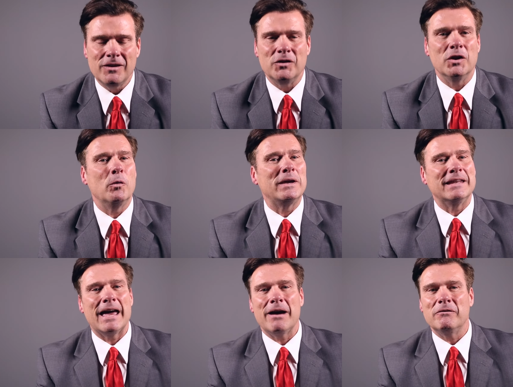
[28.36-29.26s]
You know, we
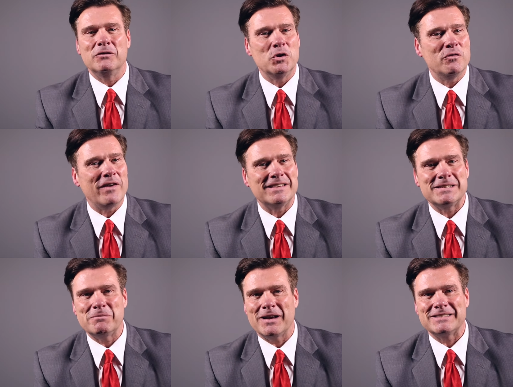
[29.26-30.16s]
can have new
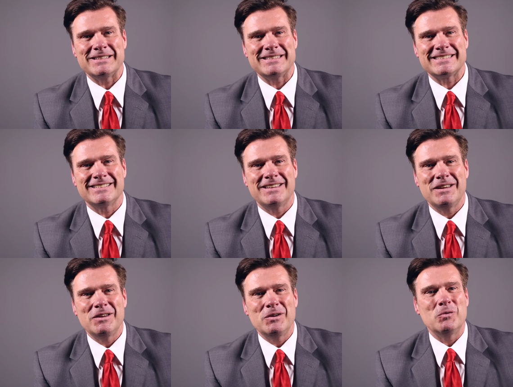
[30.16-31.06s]
fancy buses,
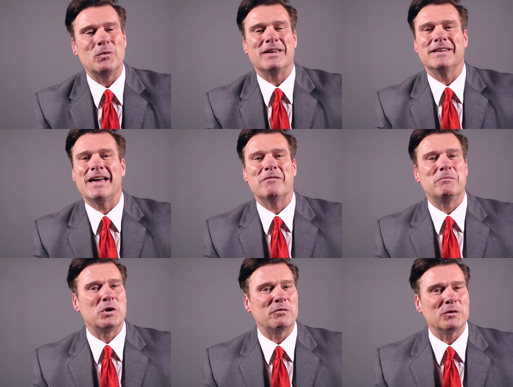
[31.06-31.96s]
we can
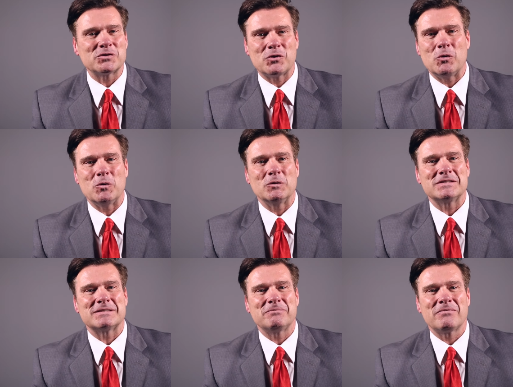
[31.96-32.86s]
have beautiful
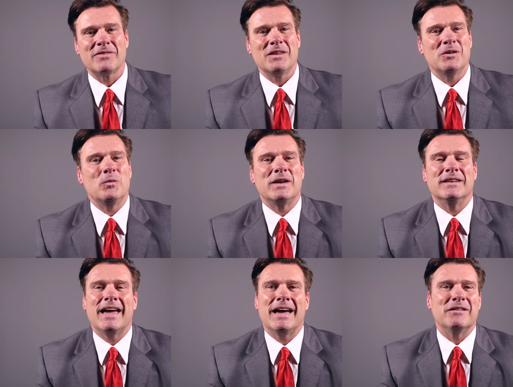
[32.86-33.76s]
schools, we
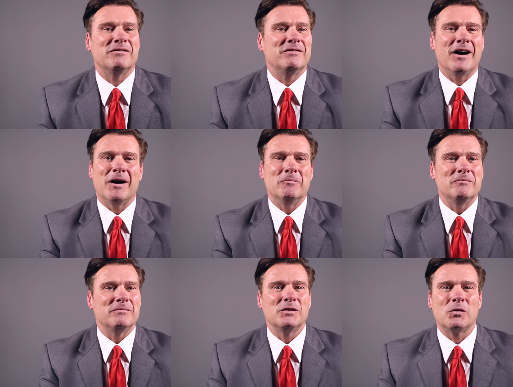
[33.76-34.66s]
can have
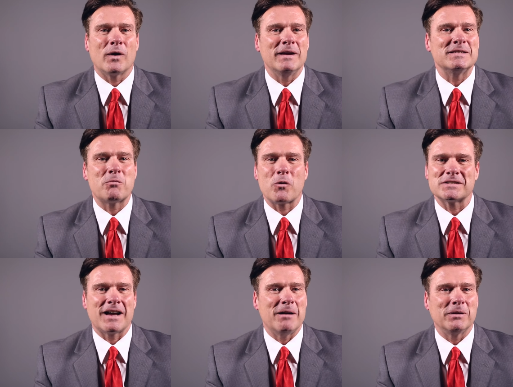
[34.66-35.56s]
um, great
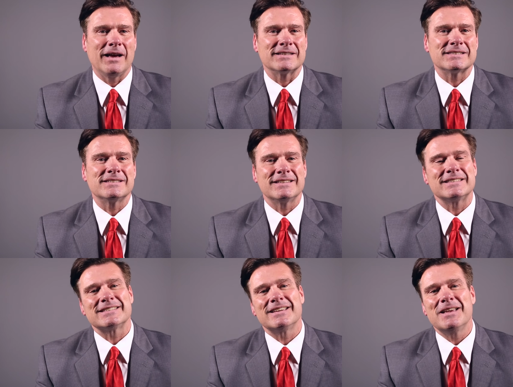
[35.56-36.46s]
sports complex,
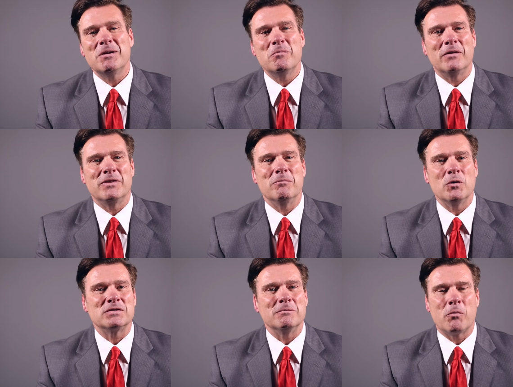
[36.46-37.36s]
but the
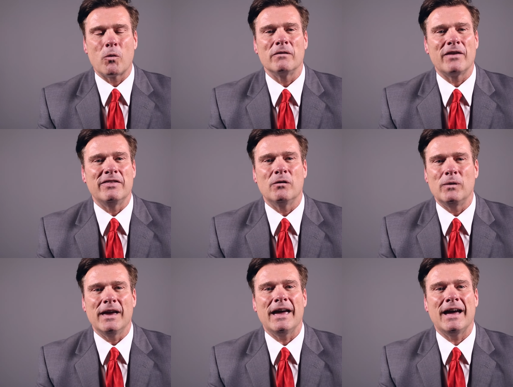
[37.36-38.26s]
most important thing that
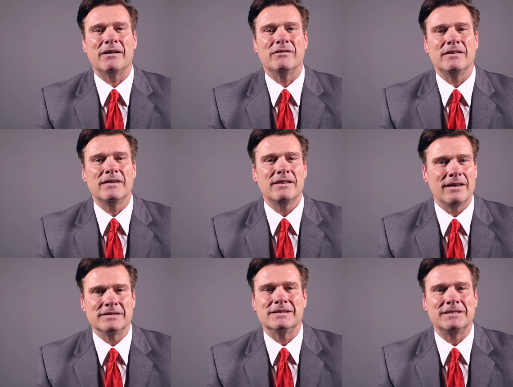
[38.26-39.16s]
we have
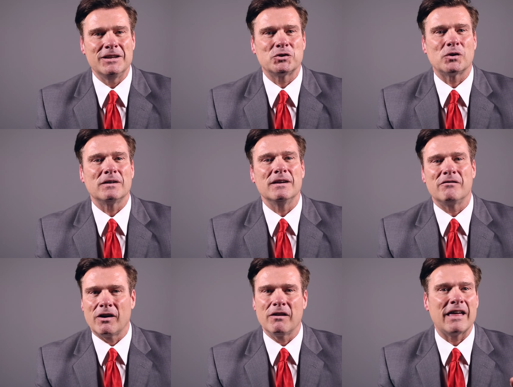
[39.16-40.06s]
is the teacher
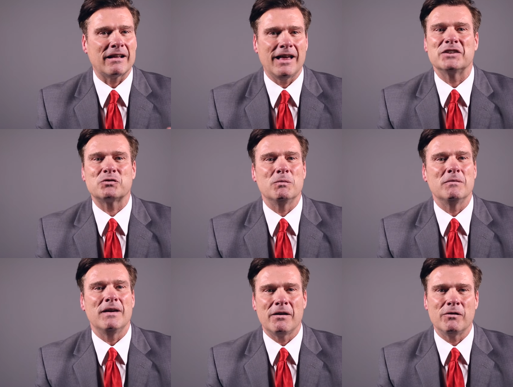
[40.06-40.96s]
in front of that
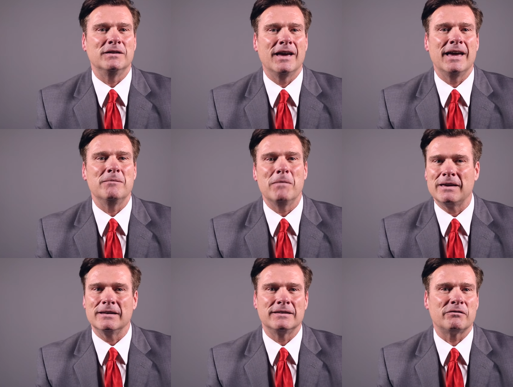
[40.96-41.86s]
classroom every day
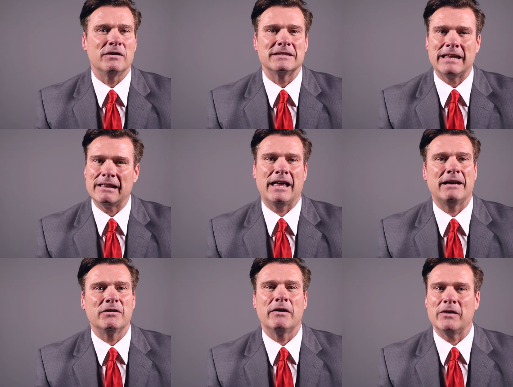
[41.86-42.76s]
making a difference in that
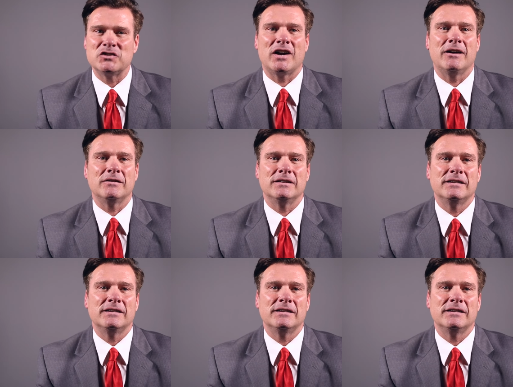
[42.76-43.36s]
life of the child.